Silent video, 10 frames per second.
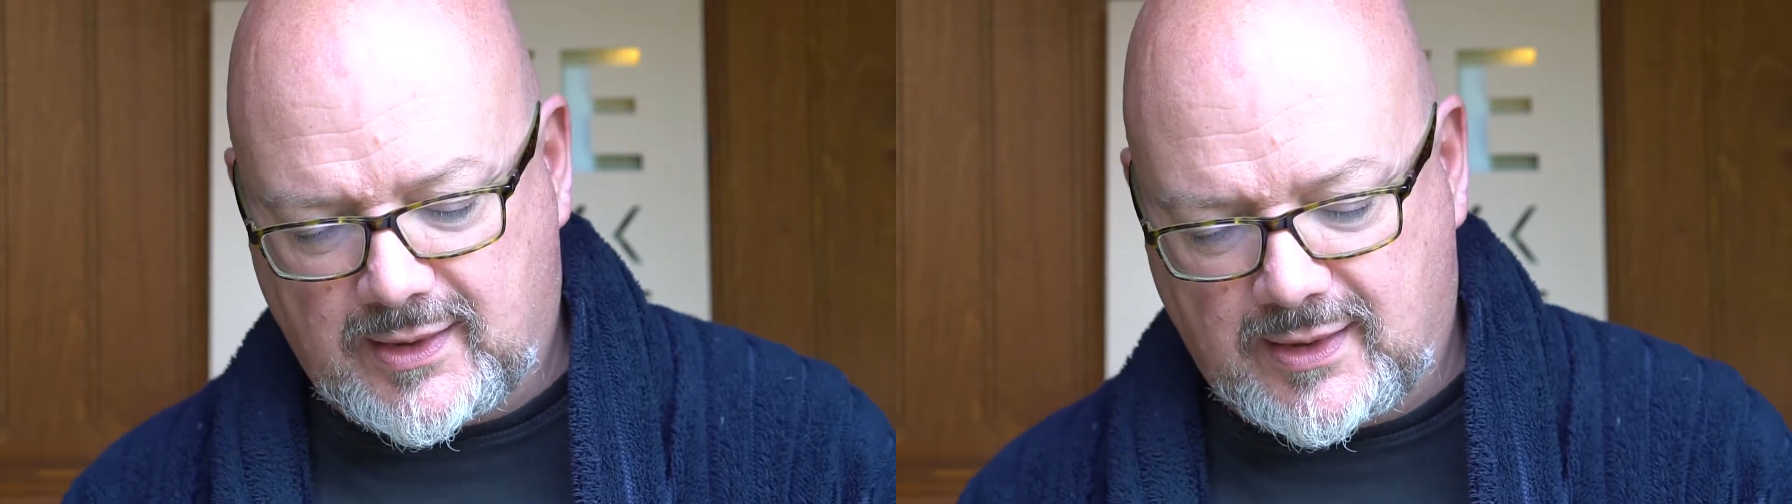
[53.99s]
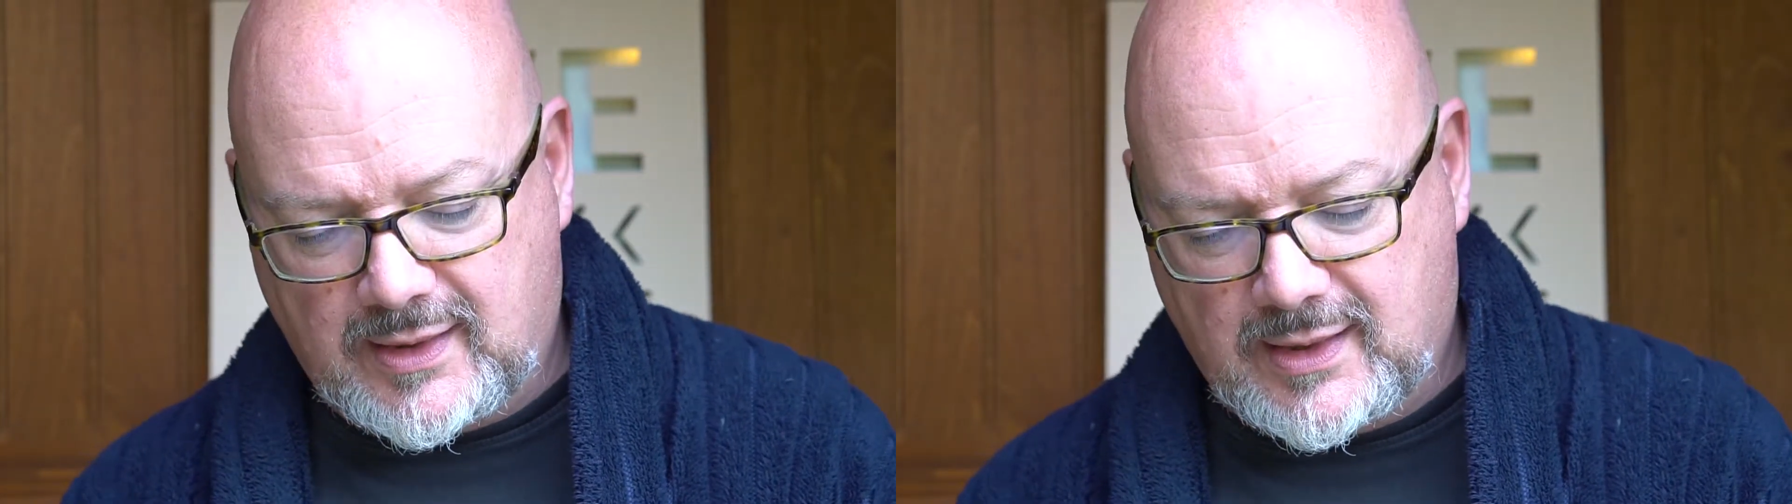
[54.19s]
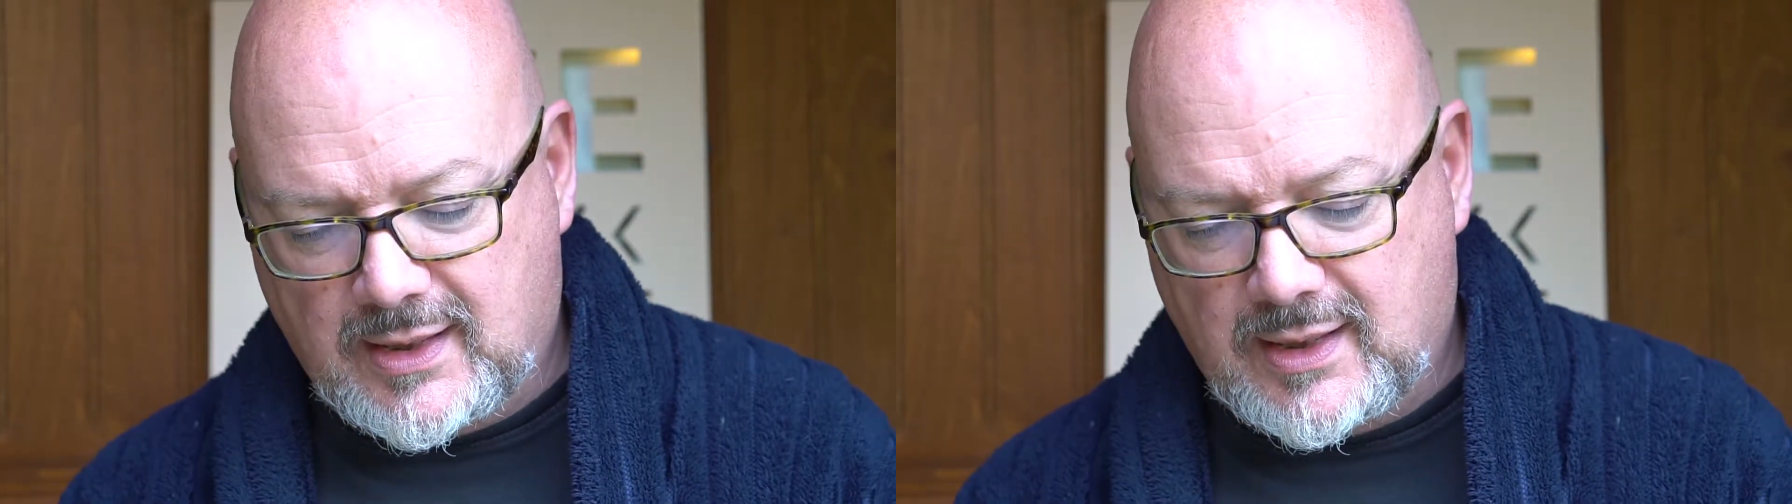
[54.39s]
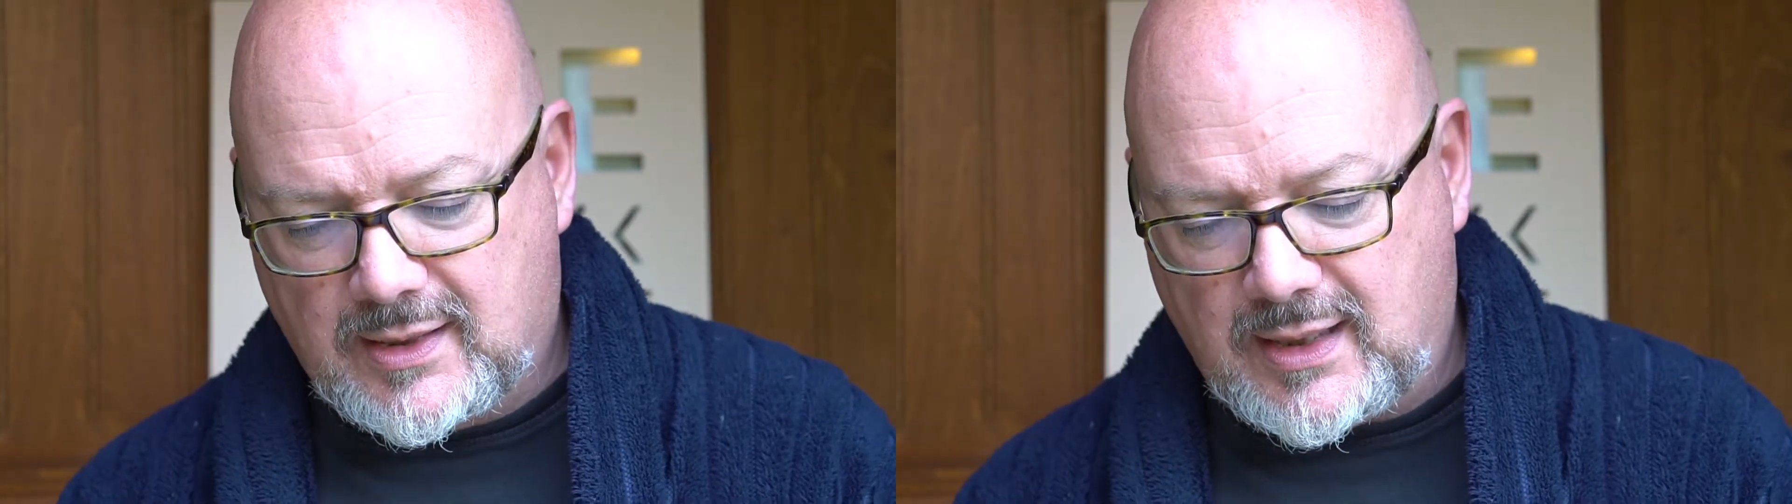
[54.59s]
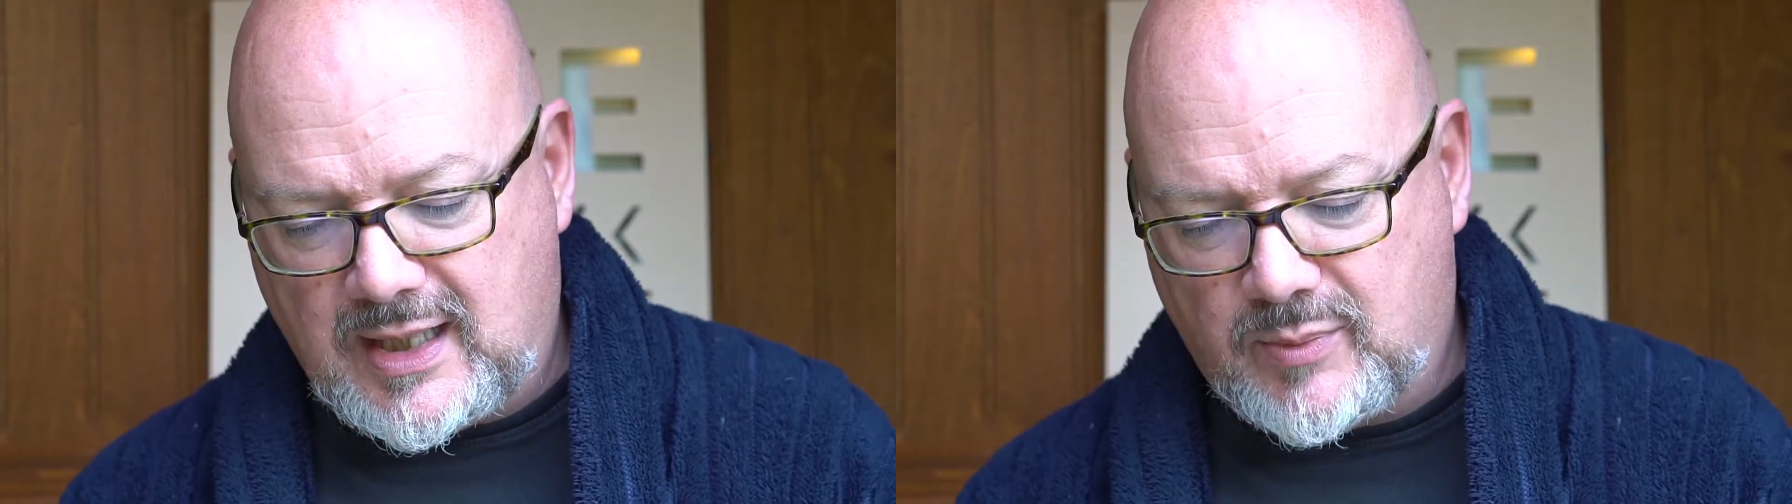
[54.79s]
the
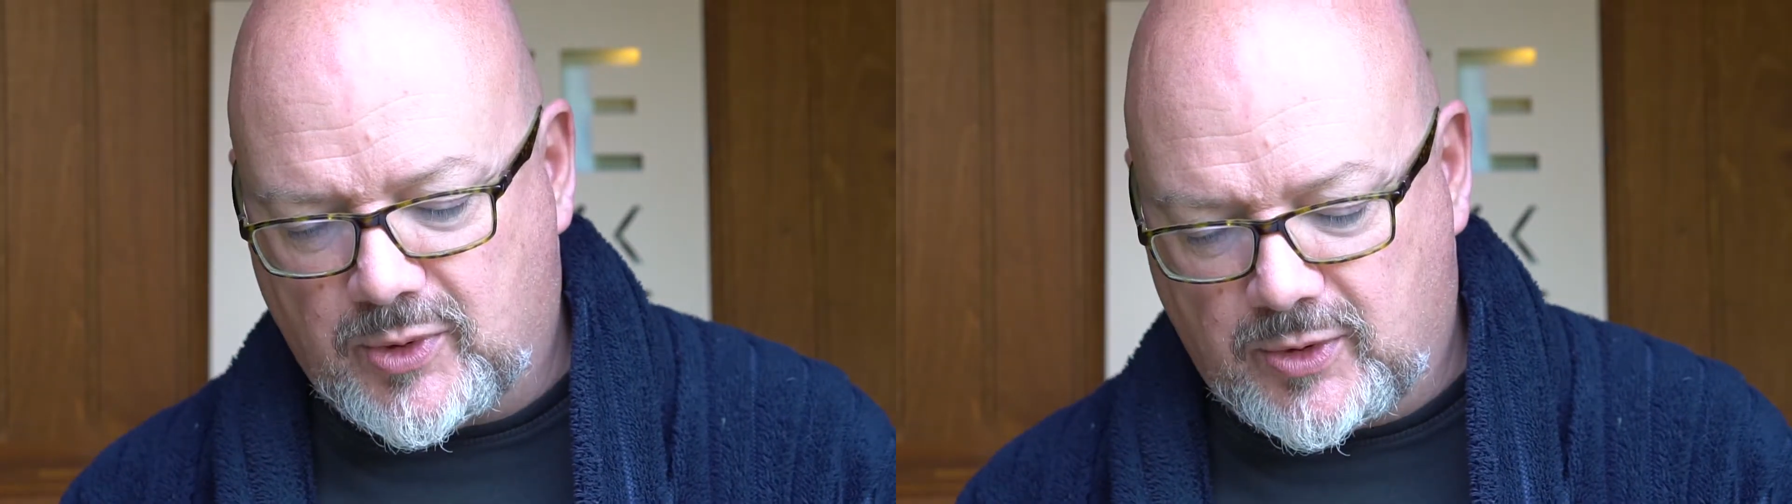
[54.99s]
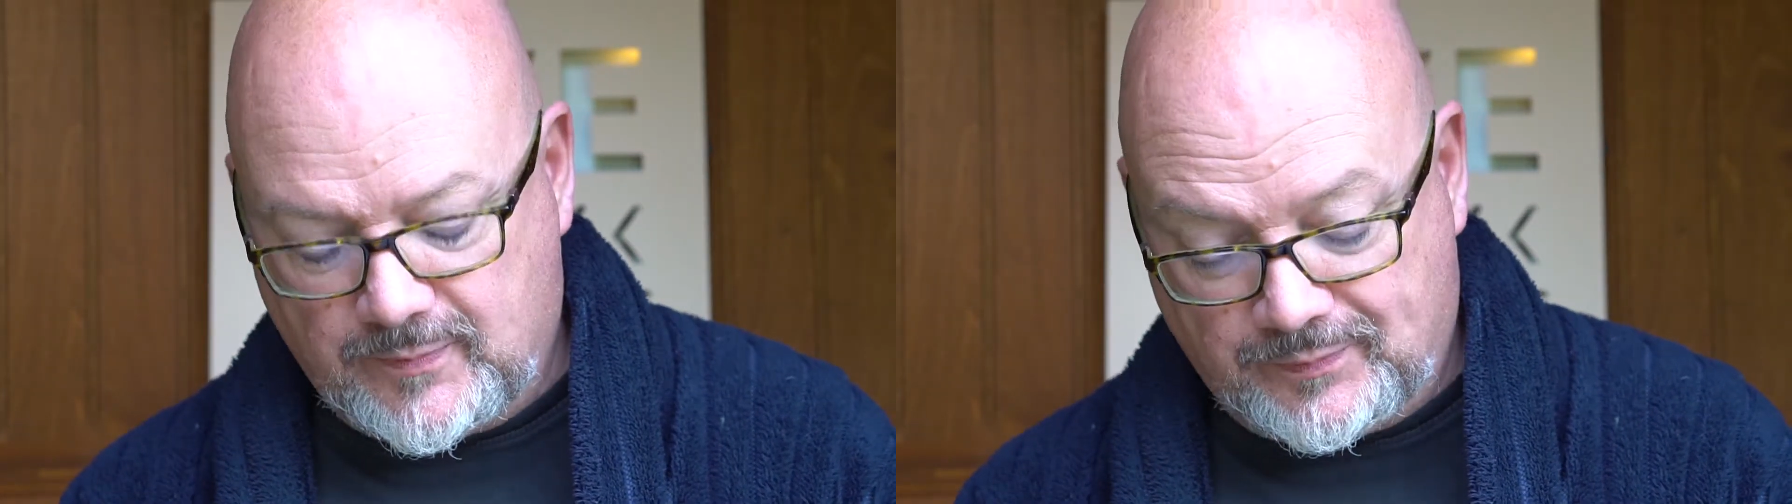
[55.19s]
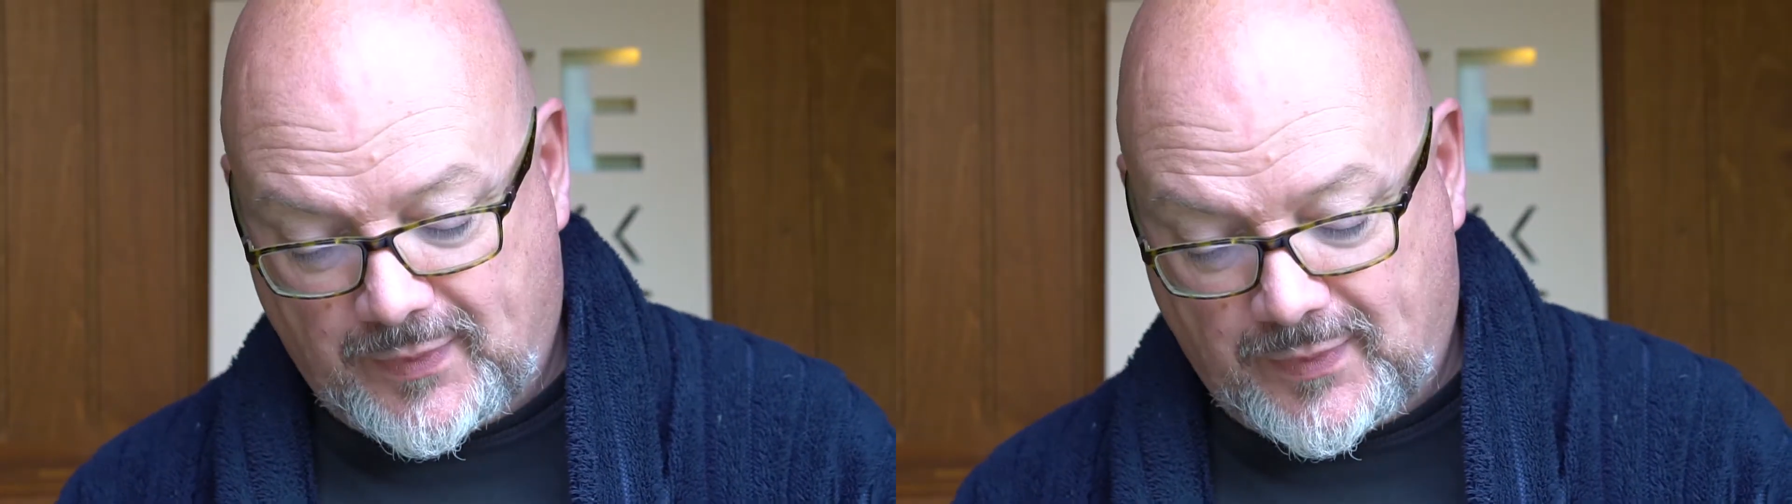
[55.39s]
Hebrew.